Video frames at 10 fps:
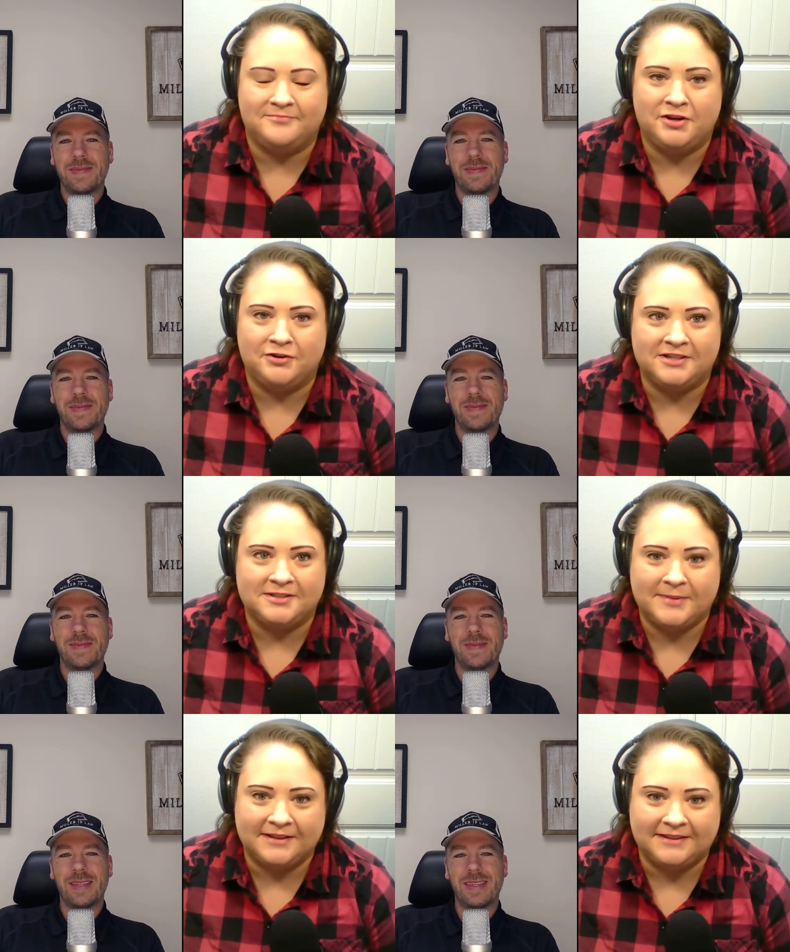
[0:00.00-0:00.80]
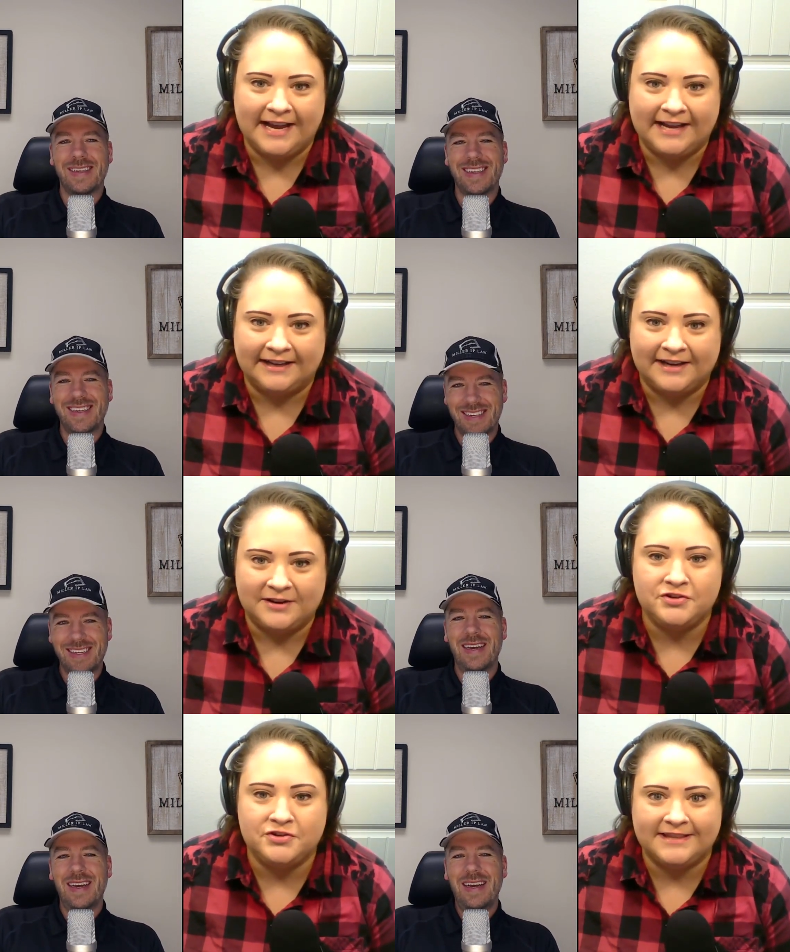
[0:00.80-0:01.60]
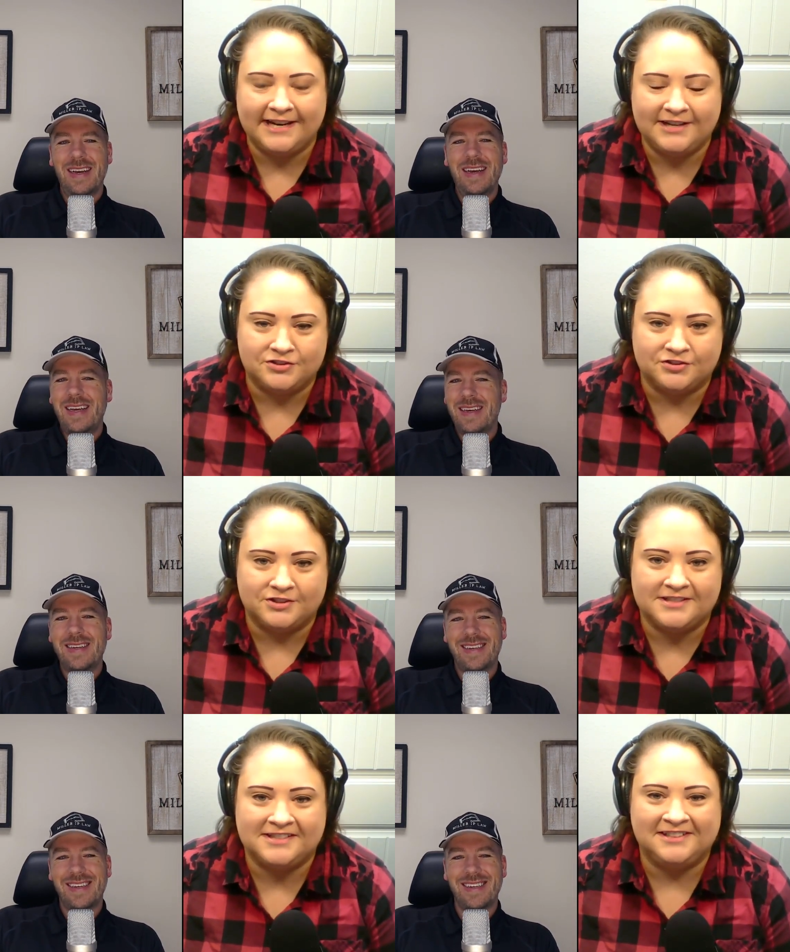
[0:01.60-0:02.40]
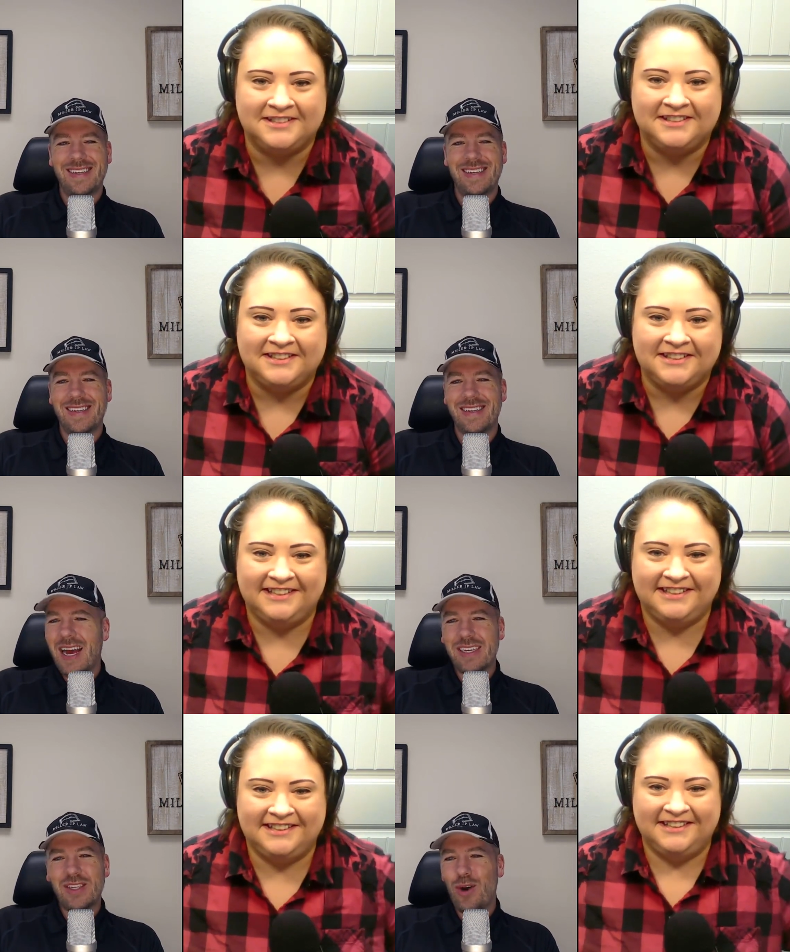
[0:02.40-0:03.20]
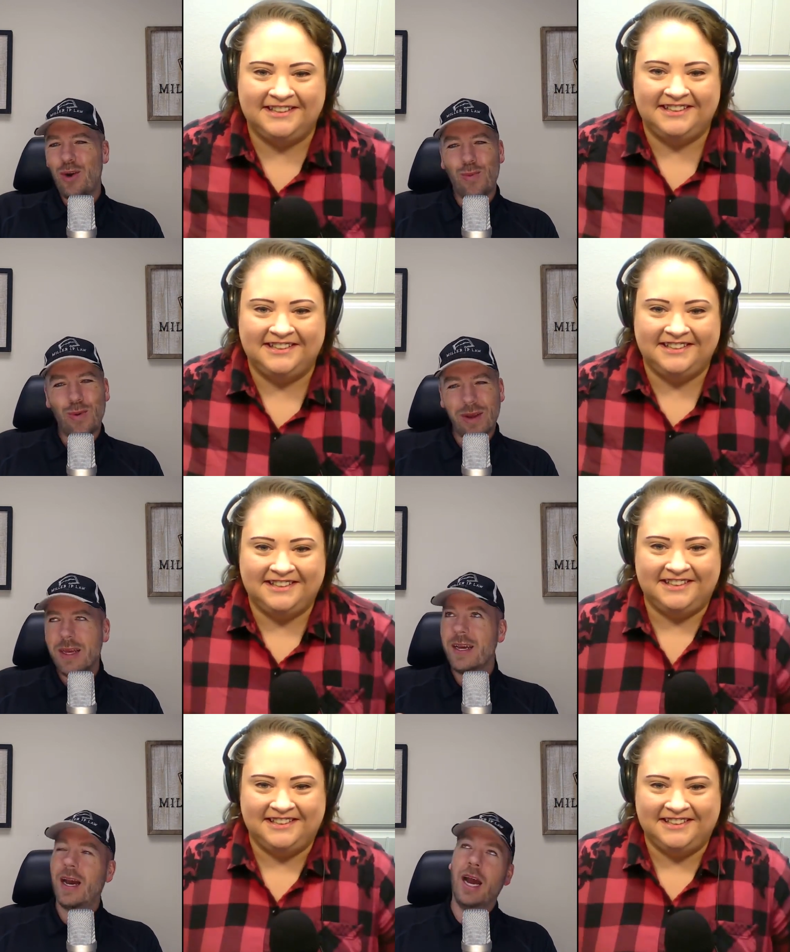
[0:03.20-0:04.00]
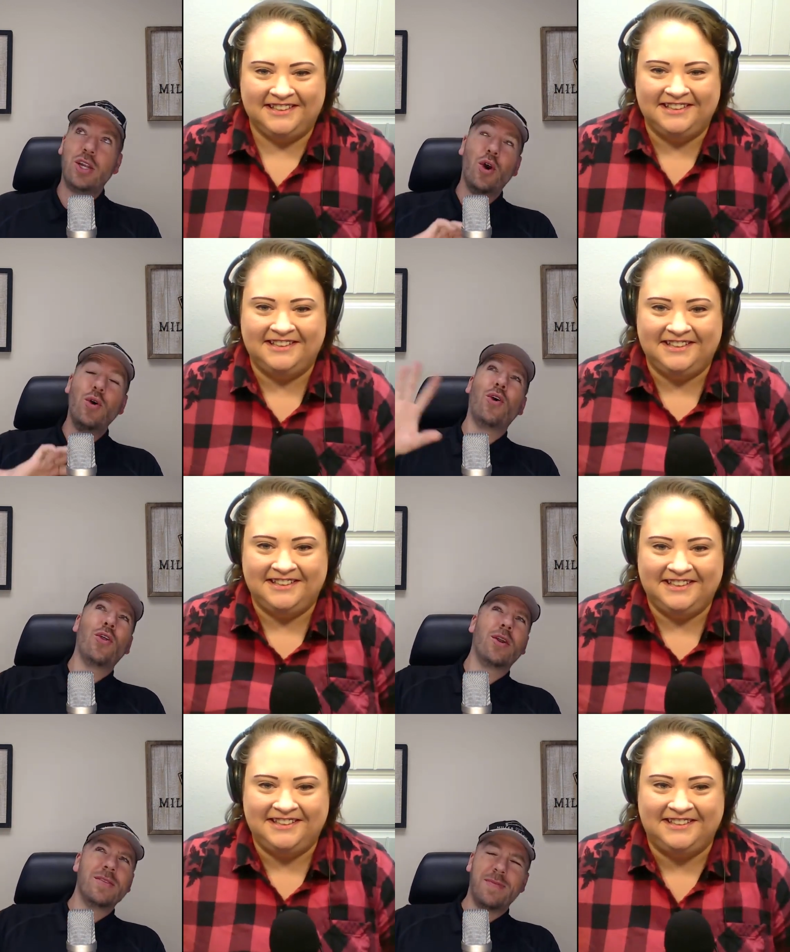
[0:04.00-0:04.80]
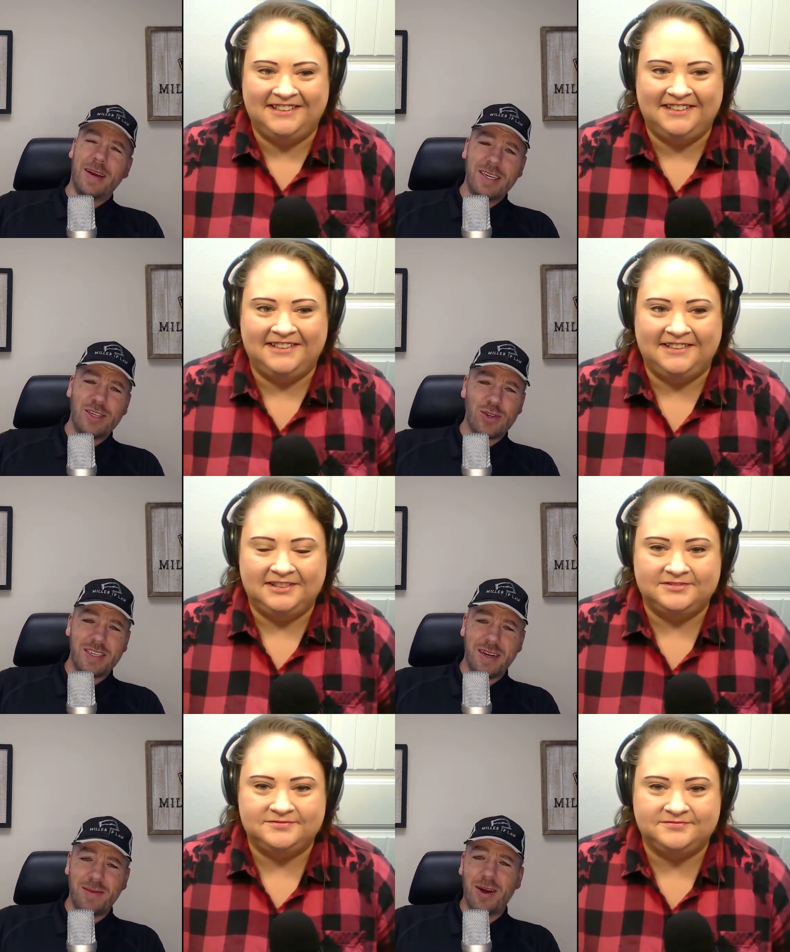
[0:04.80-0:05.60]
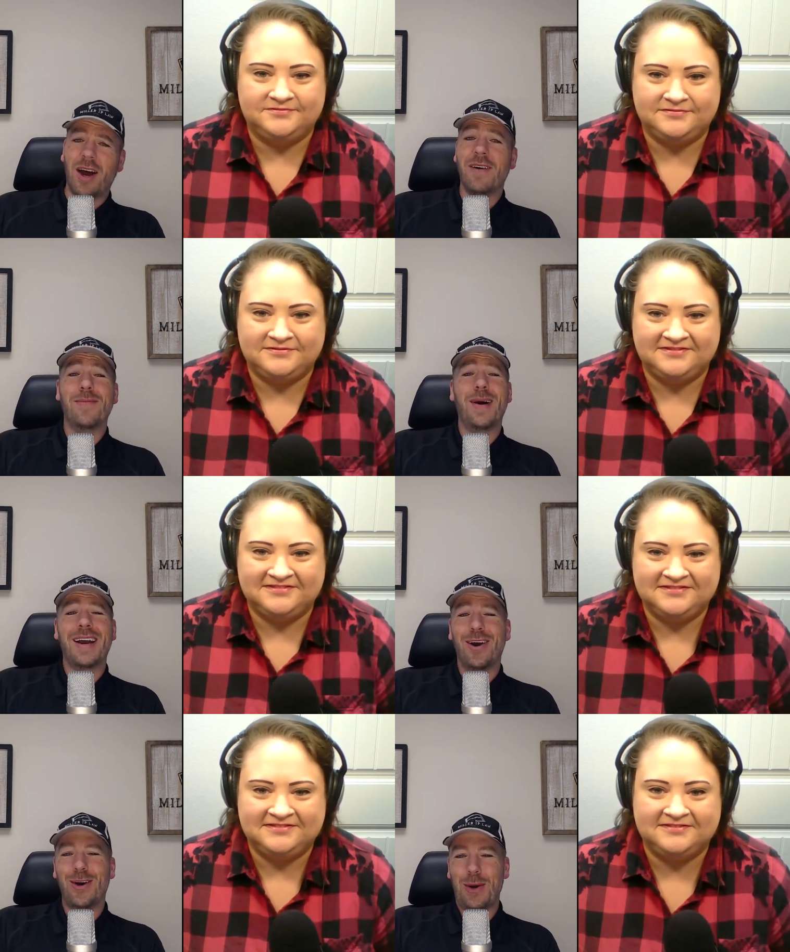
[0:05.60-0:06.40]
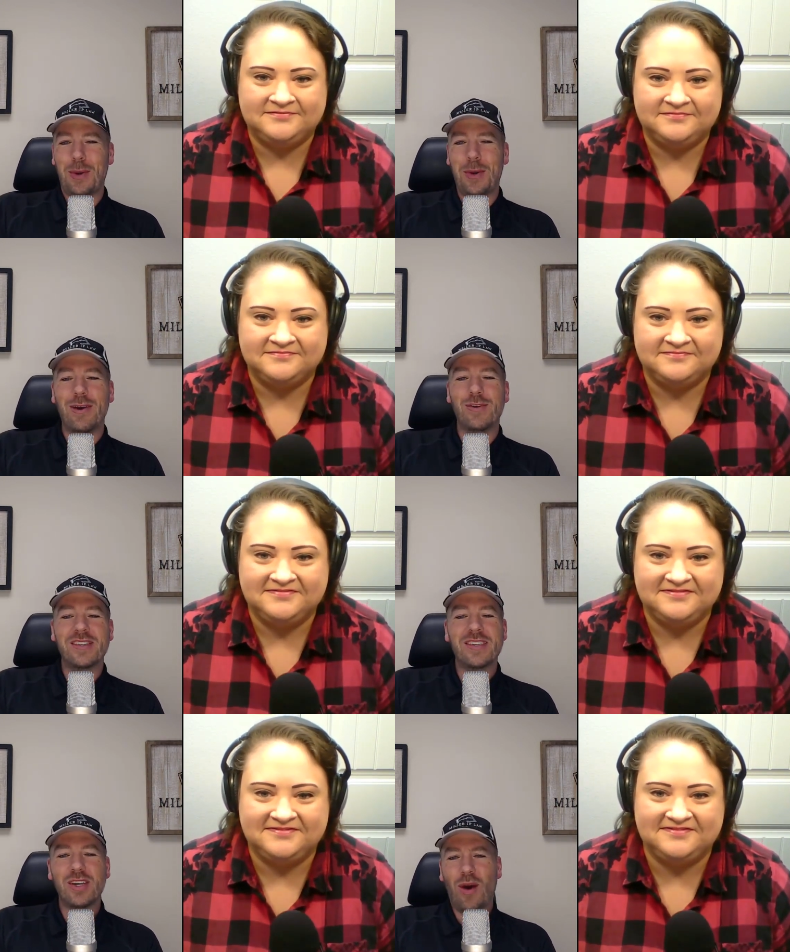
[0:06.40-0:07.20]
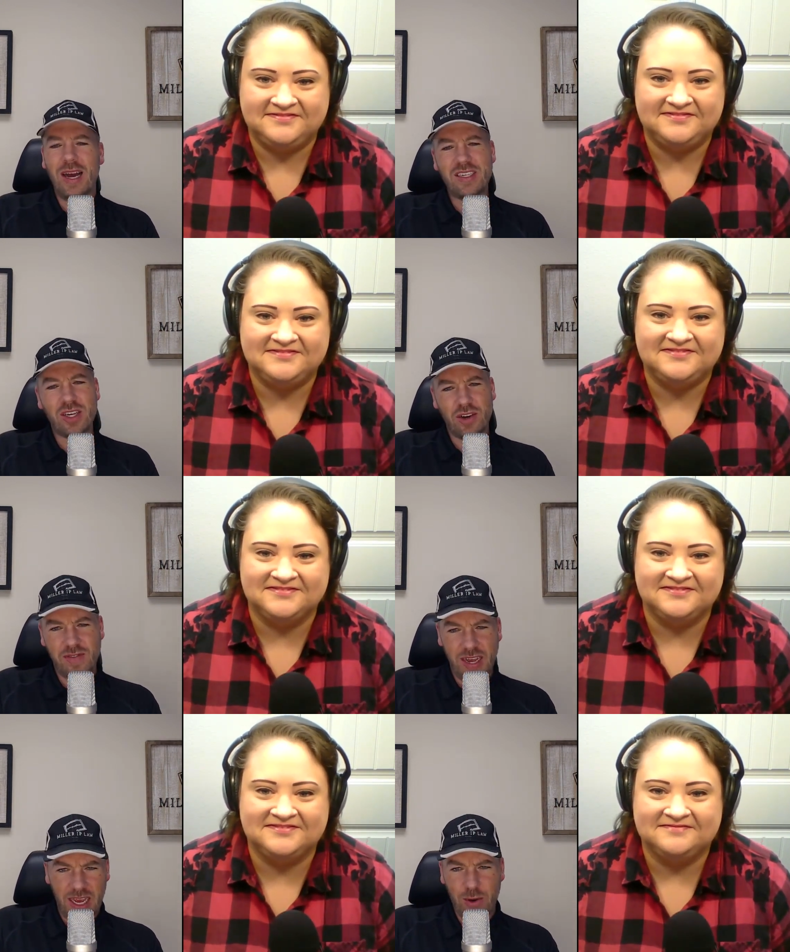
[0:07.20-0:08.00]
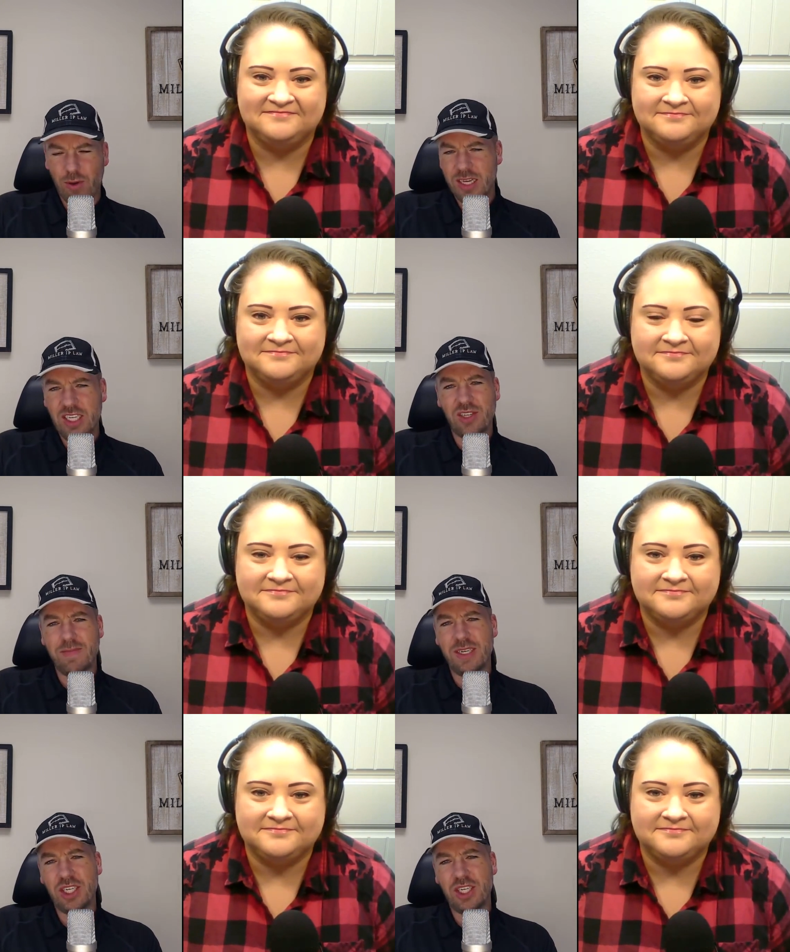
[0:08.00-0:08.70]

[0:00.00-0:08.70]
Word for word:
Speaker 1: I'm curious about that. Where'd you get that interest?
Speaker 2: Yeah, so really, I don't know that it was interest in, uh, of my own. It was so I served a religious